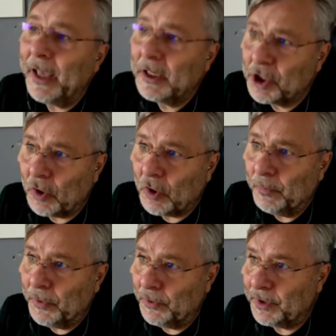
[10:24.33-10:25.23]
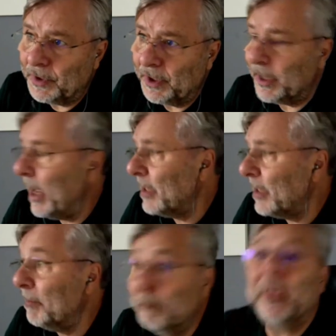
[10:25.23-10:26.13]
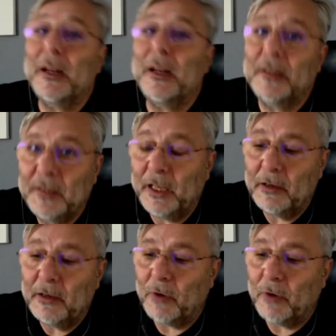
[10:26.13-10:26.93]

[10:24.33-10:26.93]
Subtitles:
edge computer and a PLC,